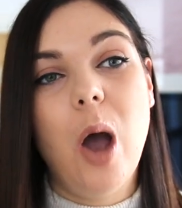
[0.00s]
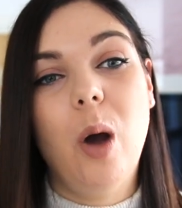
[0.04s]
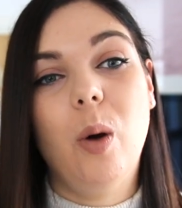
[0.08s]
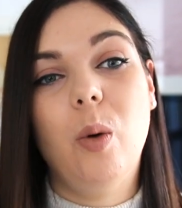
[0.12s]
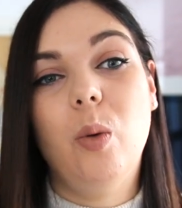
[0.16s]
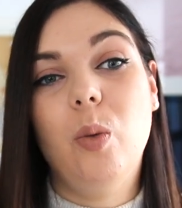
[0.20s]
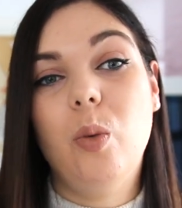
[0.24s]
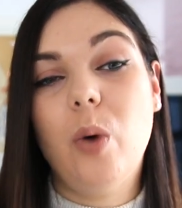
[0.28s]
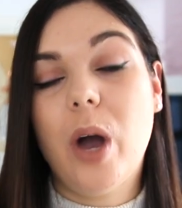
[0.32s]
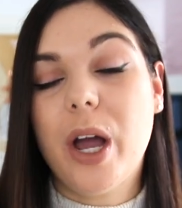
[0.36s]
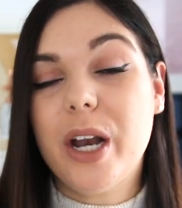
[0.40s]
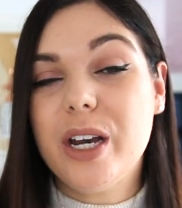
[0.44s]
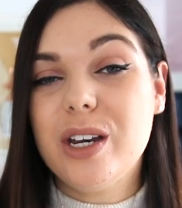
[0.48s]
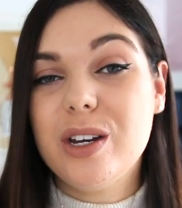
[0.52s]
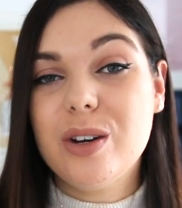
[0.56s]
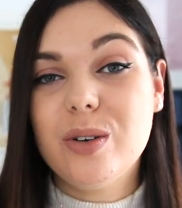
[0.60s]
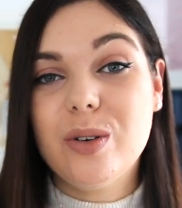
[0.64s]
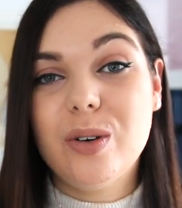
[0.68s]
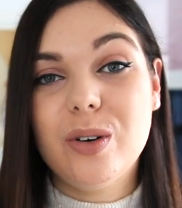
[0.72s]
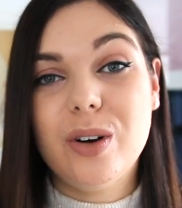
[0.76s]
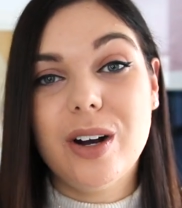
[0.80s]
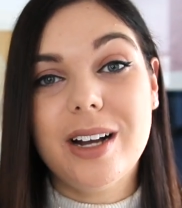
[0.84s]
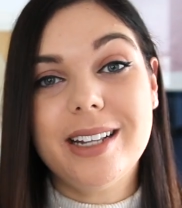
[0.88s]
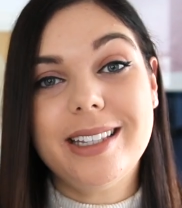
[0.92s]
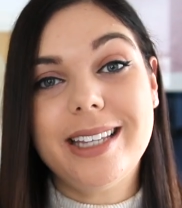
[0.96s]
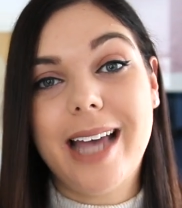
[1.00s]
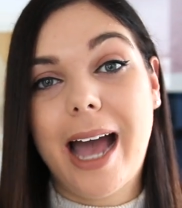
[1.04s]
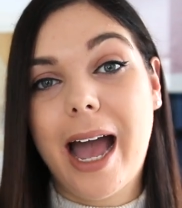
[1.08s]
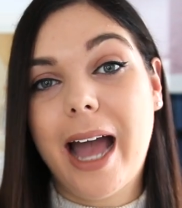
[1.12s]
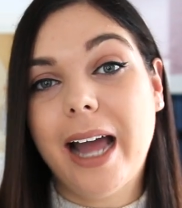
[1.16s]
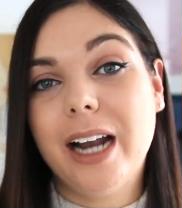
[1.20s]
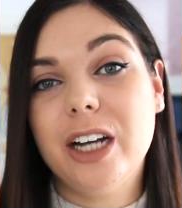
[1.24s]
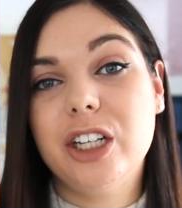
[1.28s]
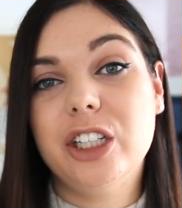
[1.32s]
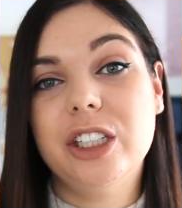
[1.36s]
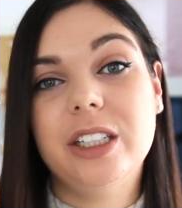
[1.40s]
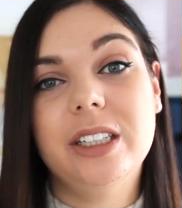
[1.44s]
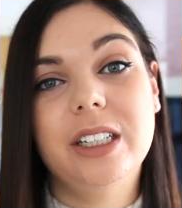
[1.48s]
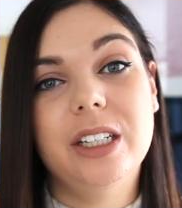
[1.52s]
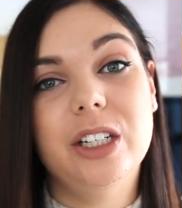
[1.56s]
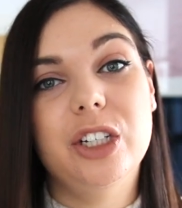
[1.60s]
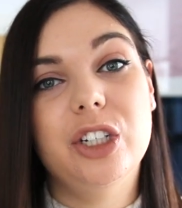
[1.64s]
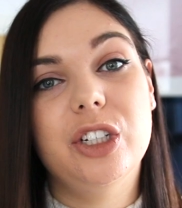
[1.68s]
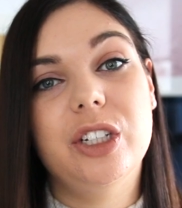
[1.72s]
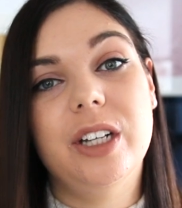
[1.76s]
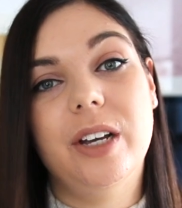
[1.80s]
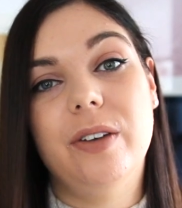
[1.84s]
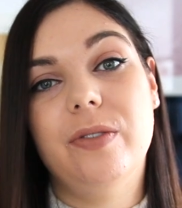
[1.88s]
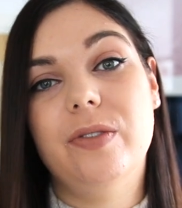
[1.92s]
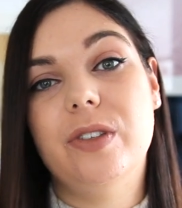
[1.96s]
when you're attaching this
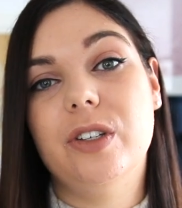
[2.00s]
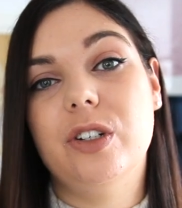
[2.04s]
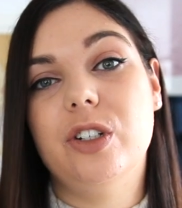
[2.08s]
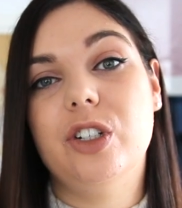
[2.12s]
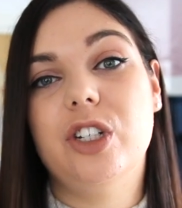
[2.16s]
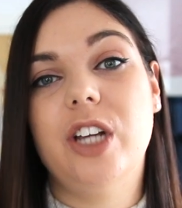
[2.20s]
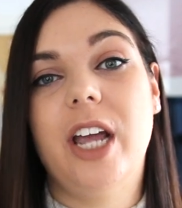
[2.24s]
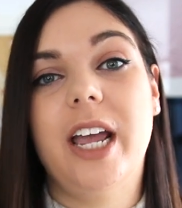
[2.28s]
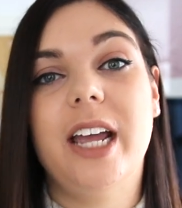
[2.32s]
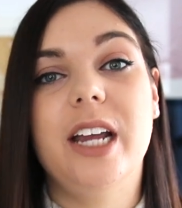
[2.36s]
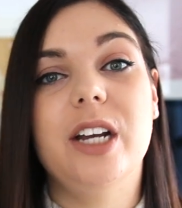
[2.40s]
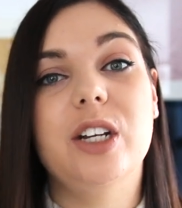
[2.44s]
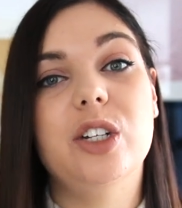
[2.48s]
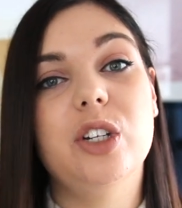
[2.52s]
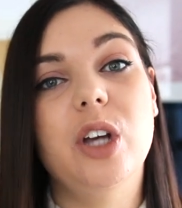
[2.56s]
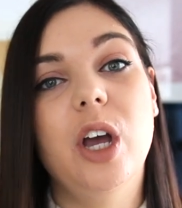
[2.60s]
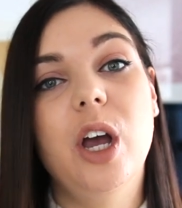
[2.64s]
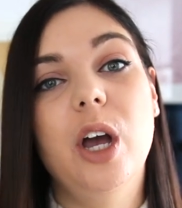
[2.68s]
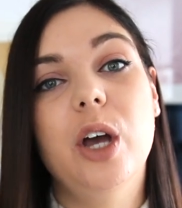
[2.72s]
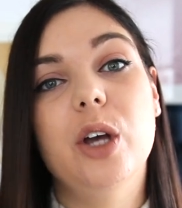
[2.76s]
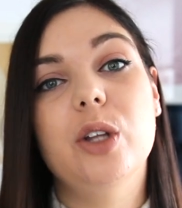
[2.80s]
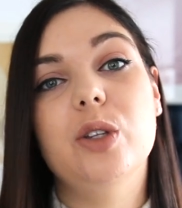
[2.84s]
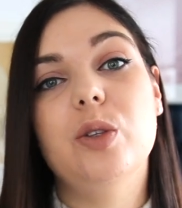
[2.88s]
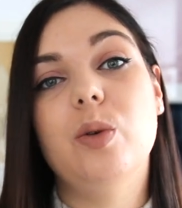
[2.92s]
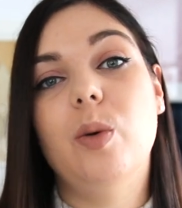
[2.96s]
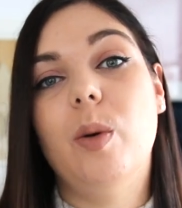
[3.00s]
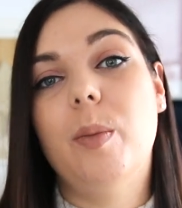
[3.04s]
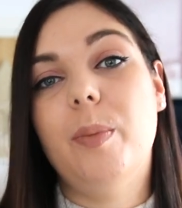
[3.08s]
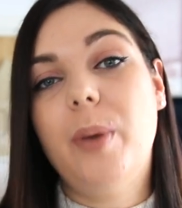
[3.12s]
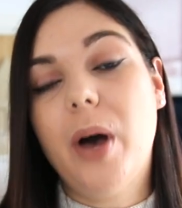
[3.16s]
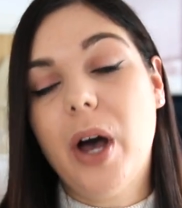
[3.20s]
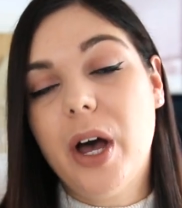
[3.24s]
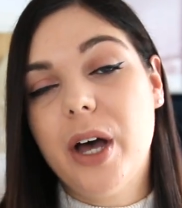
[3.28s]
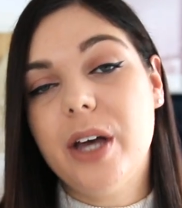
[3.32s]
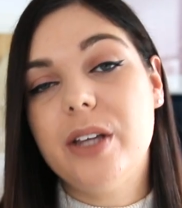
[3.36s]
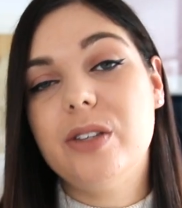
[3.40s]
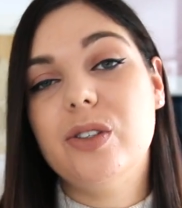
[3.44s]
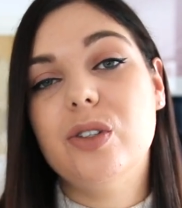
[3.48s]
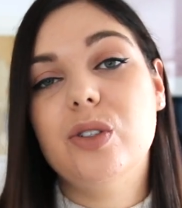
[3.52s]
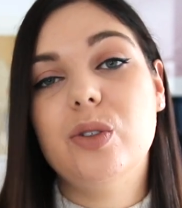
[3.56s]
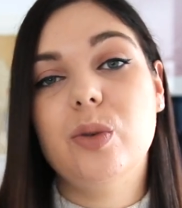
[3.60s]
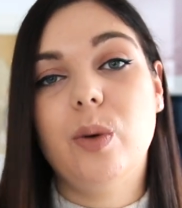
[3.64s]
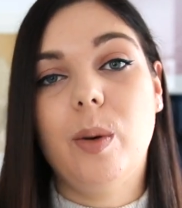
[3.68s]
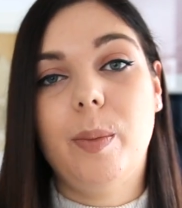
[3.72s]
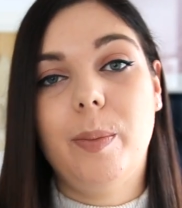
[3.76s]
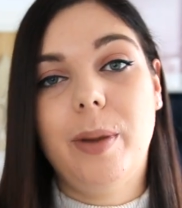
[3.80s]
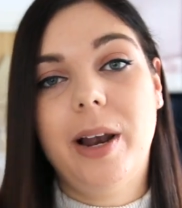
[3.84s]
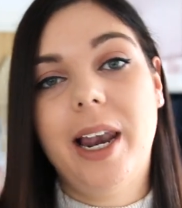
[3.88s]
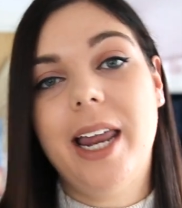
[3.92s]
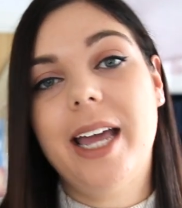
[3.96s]
shift and change to a person, to
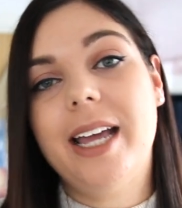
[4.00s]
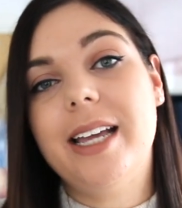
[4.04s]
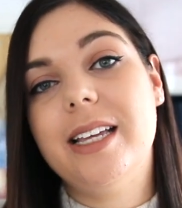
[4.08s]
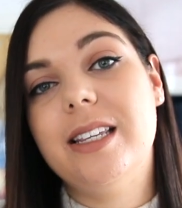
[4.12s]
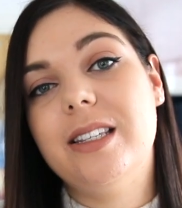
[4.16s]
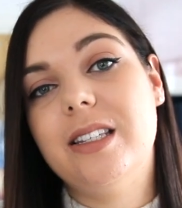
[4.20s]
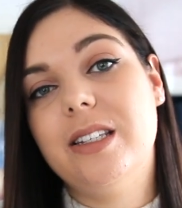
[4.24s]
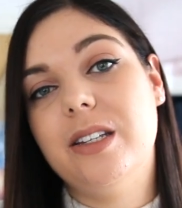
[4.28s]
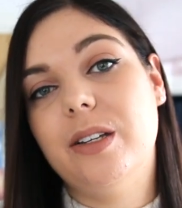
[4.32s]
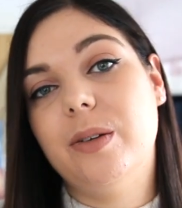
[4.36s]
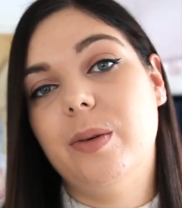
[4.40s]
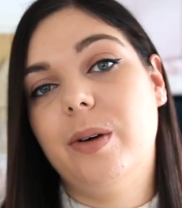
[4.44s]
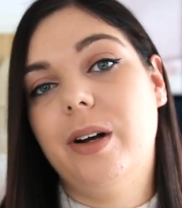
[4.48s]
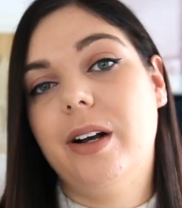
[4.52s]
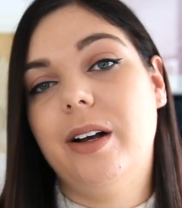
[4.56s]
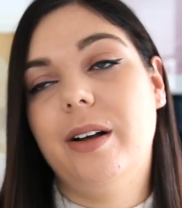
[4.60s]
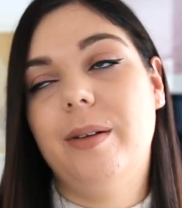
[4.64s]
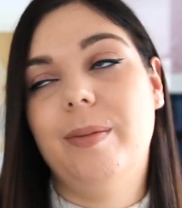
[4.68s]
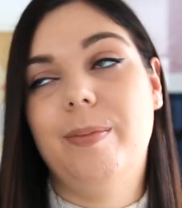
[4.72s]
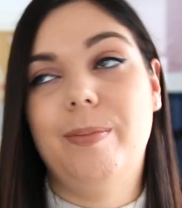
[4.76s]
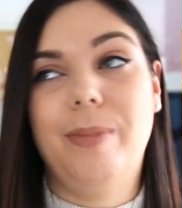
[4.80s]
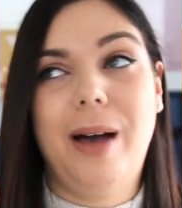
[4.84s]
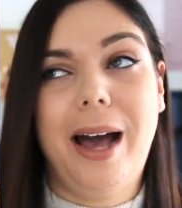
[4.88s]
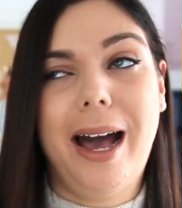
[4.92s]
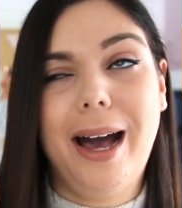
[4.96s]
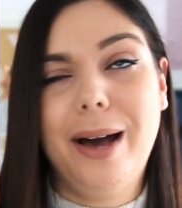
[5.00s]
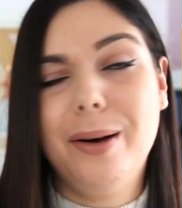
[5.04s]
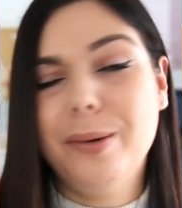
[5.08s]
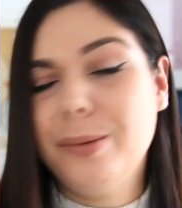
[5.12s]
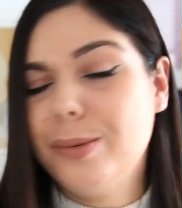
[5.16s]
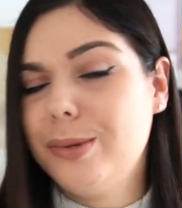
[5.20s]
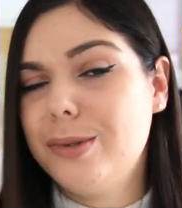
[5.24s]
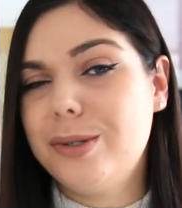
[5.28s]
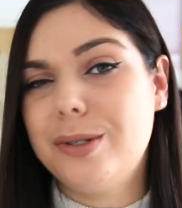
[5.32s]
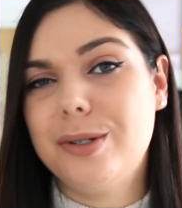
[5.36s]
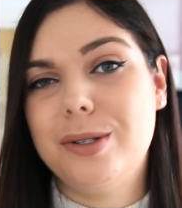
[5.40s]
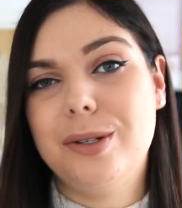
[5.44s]
a place, to a house,